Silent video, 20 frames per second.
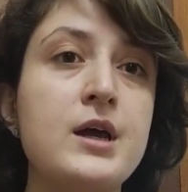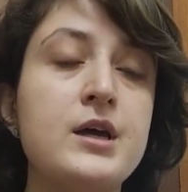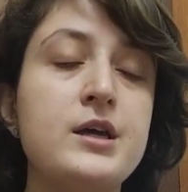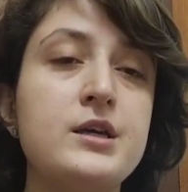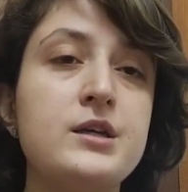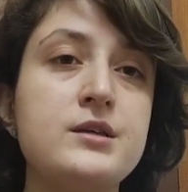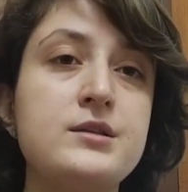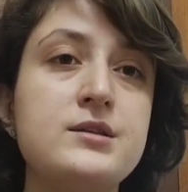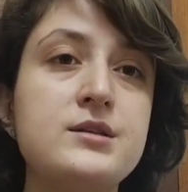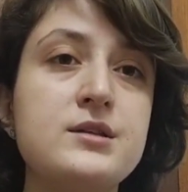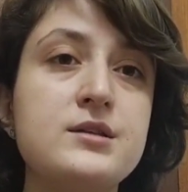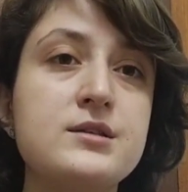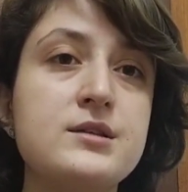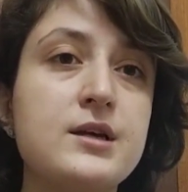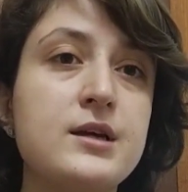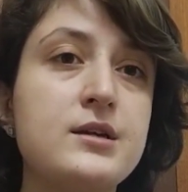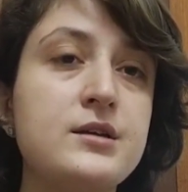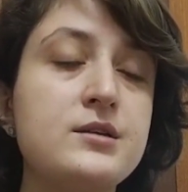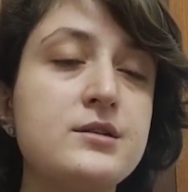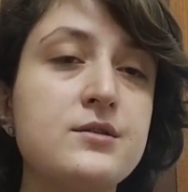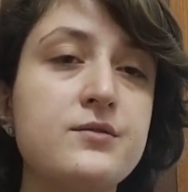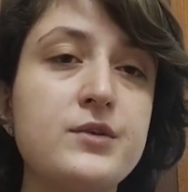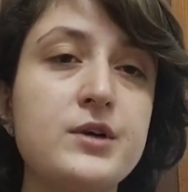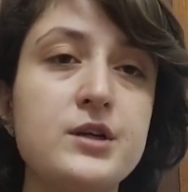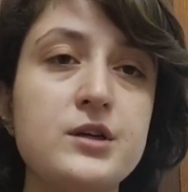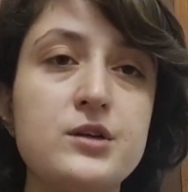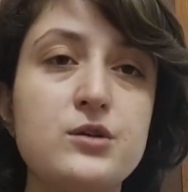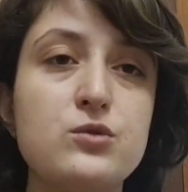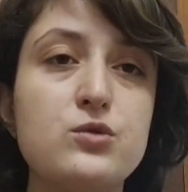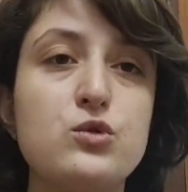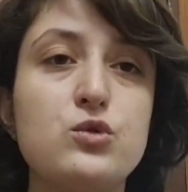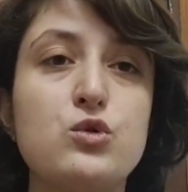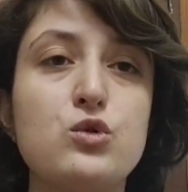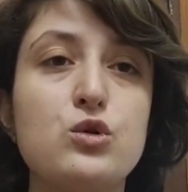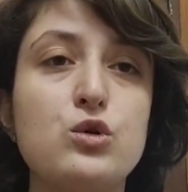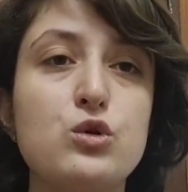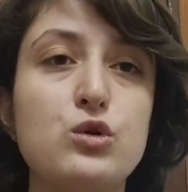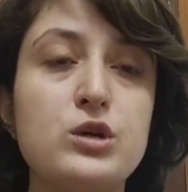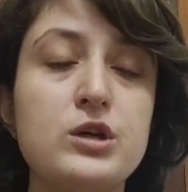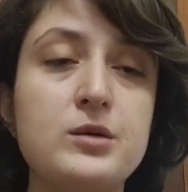He sees that he's a very
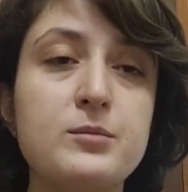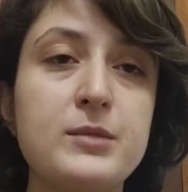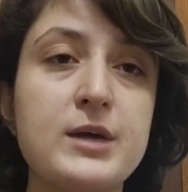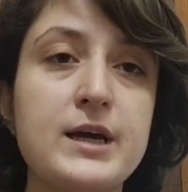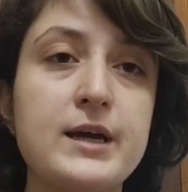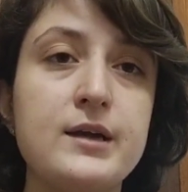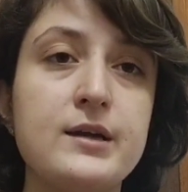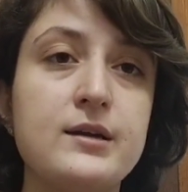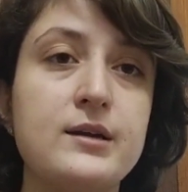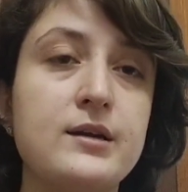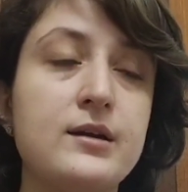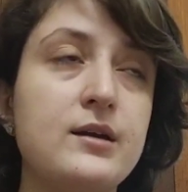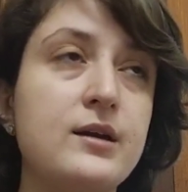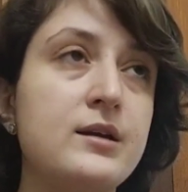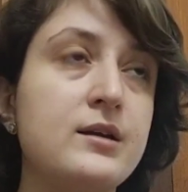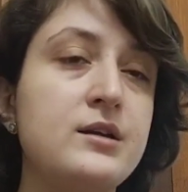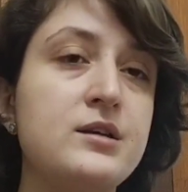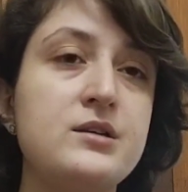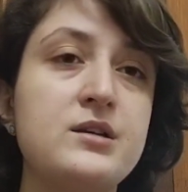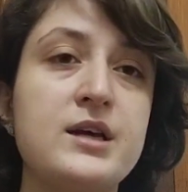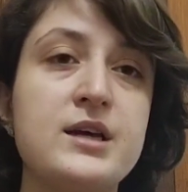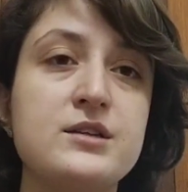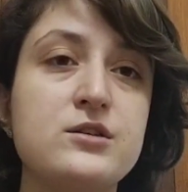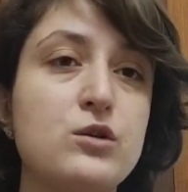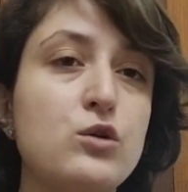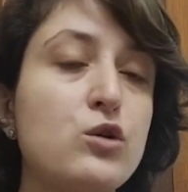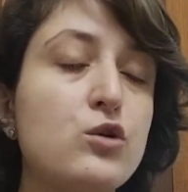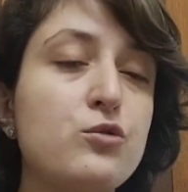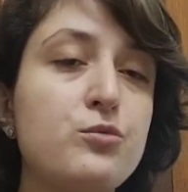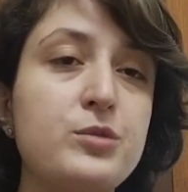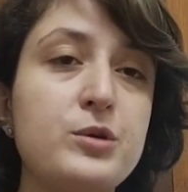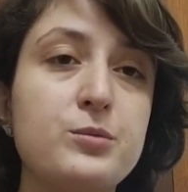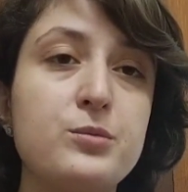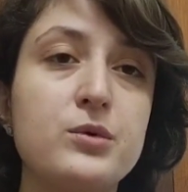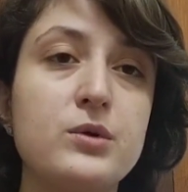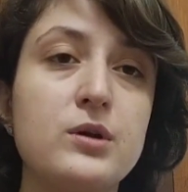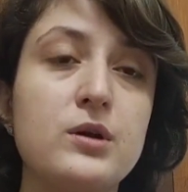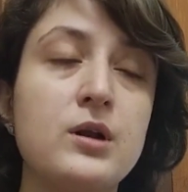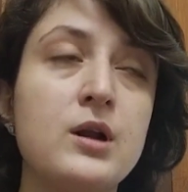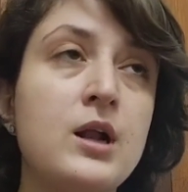good looking man, and he has a lot of
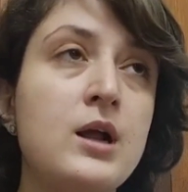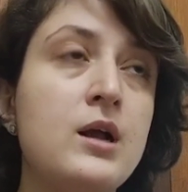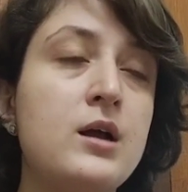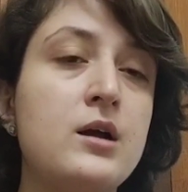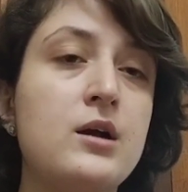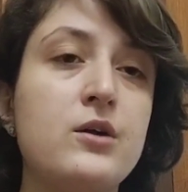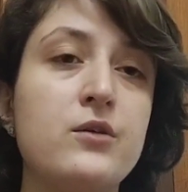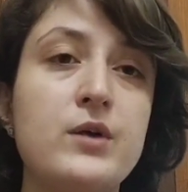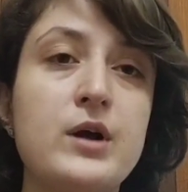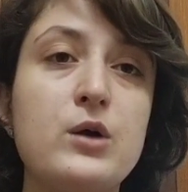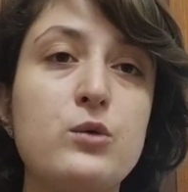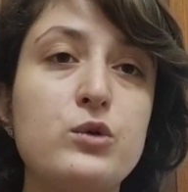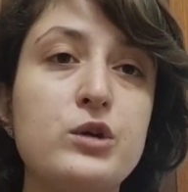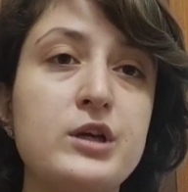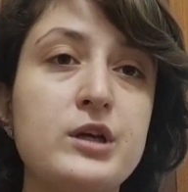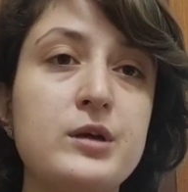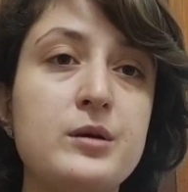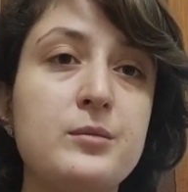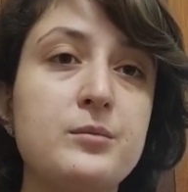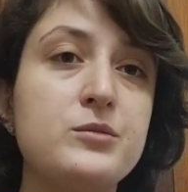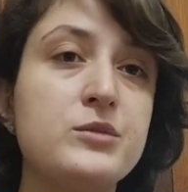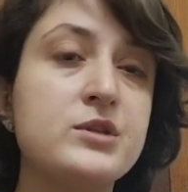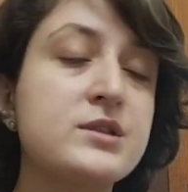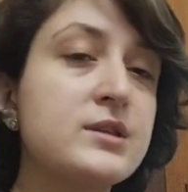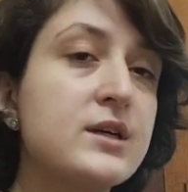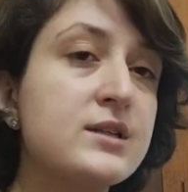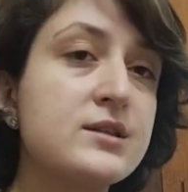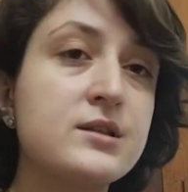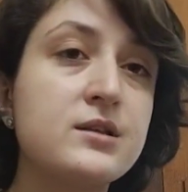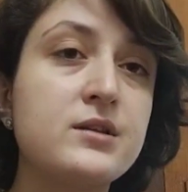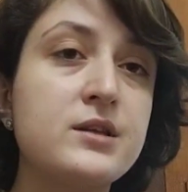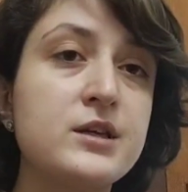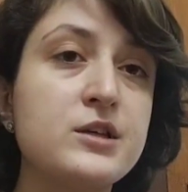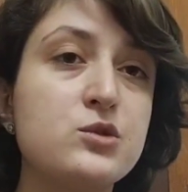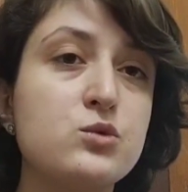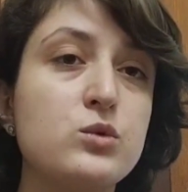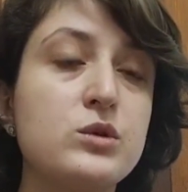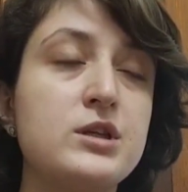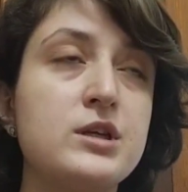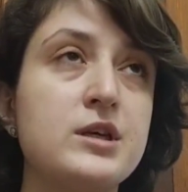people around him discussing
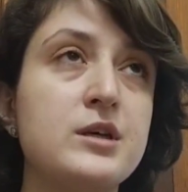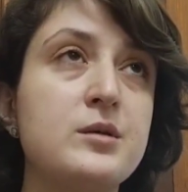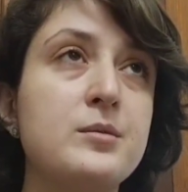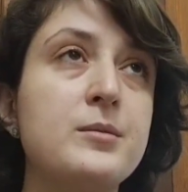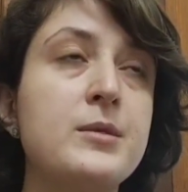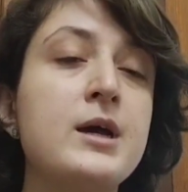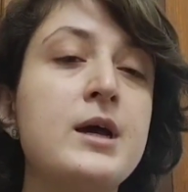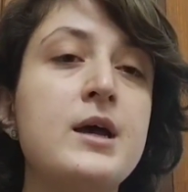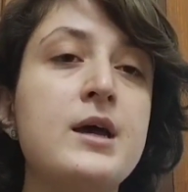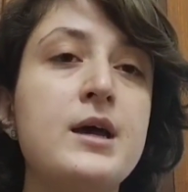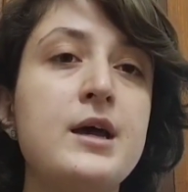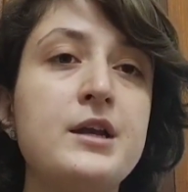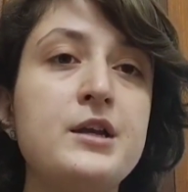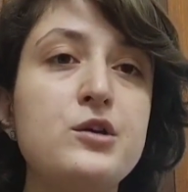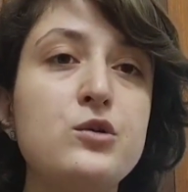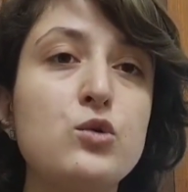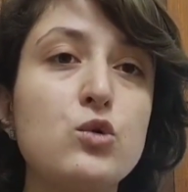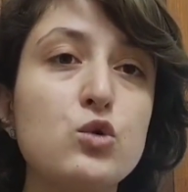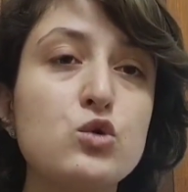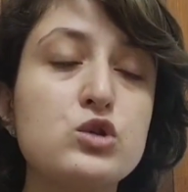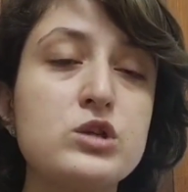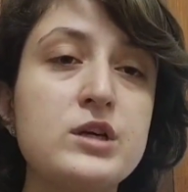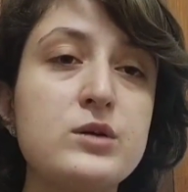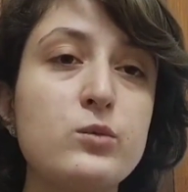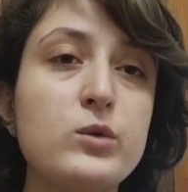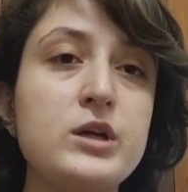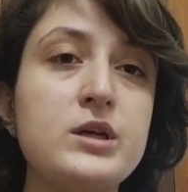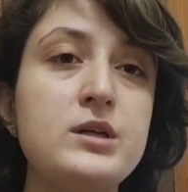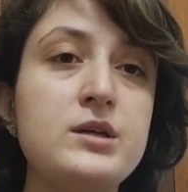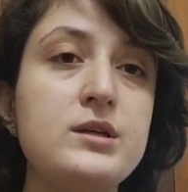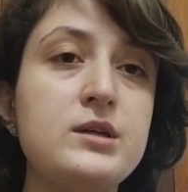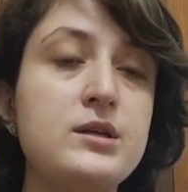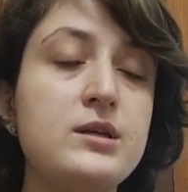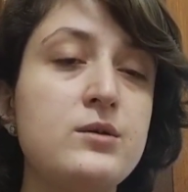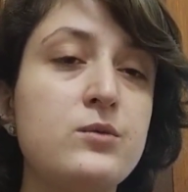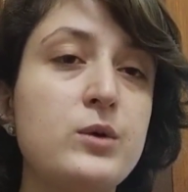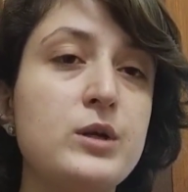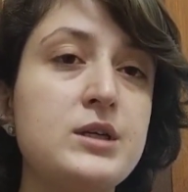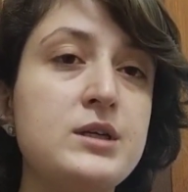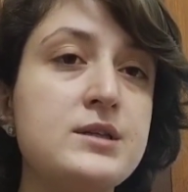things with him, and he goes, and when
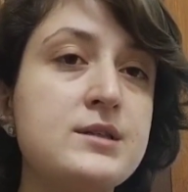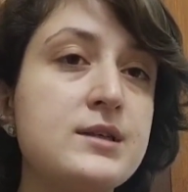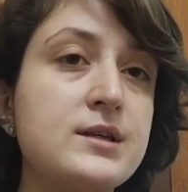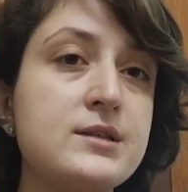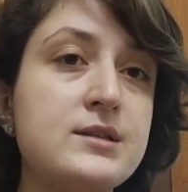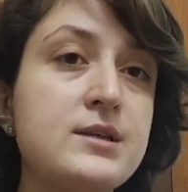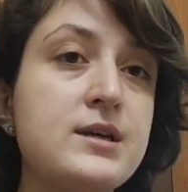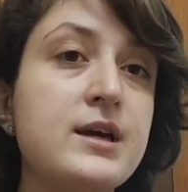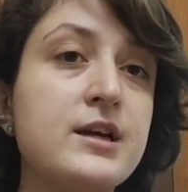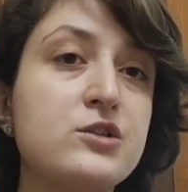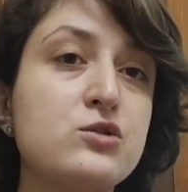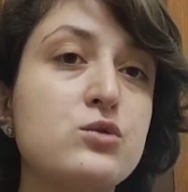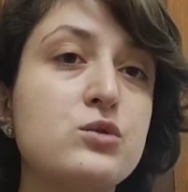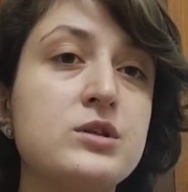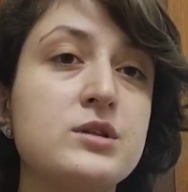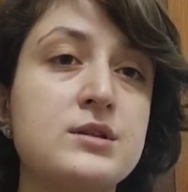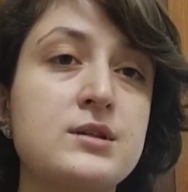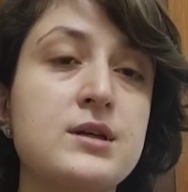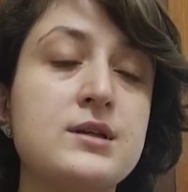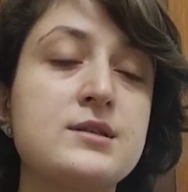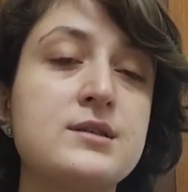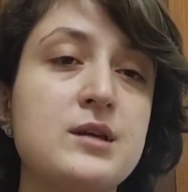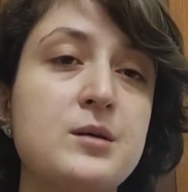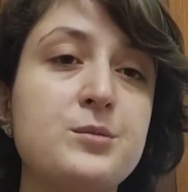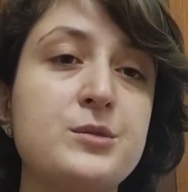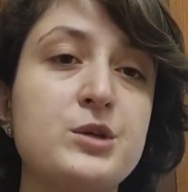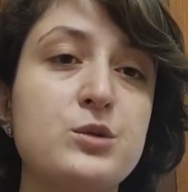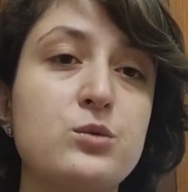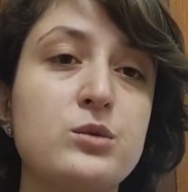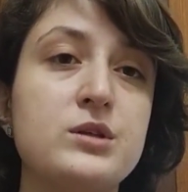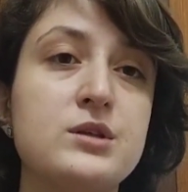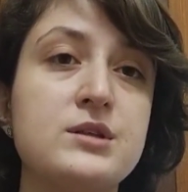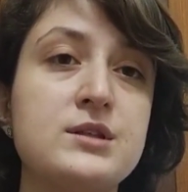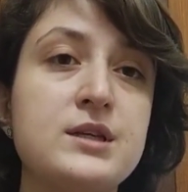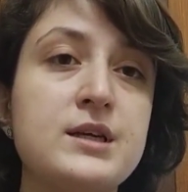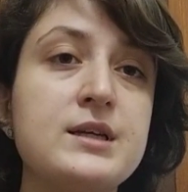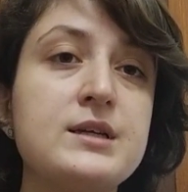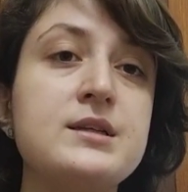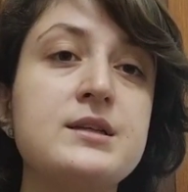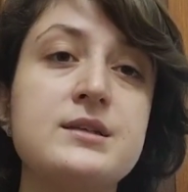he says he has to discuss something with the
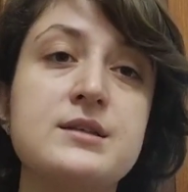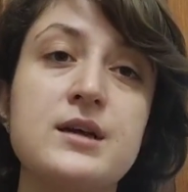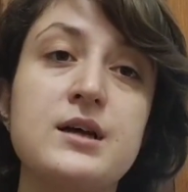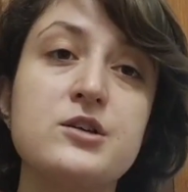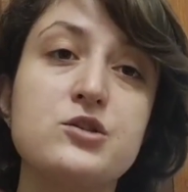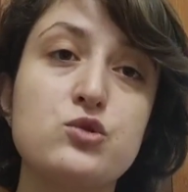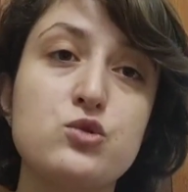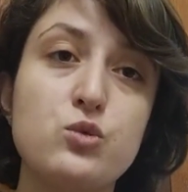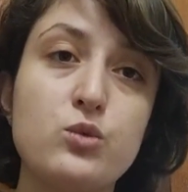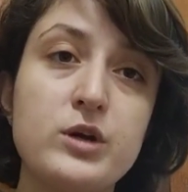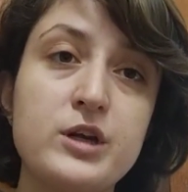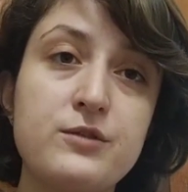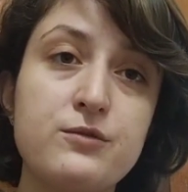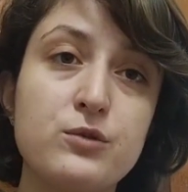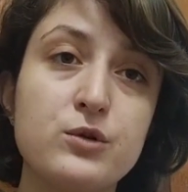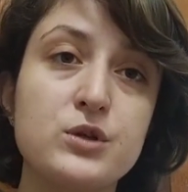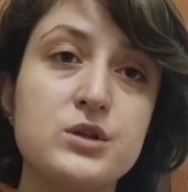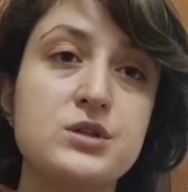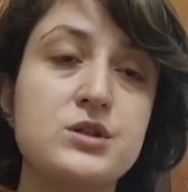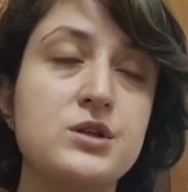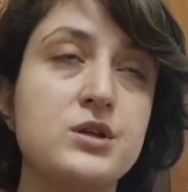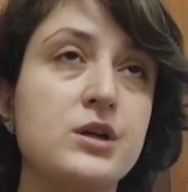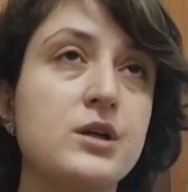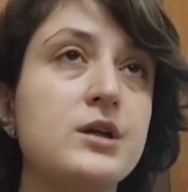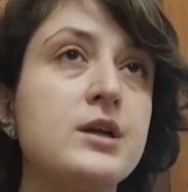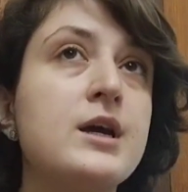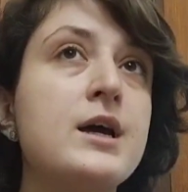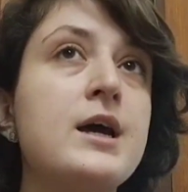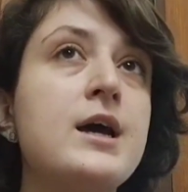saint, he's asked to wait for his turn.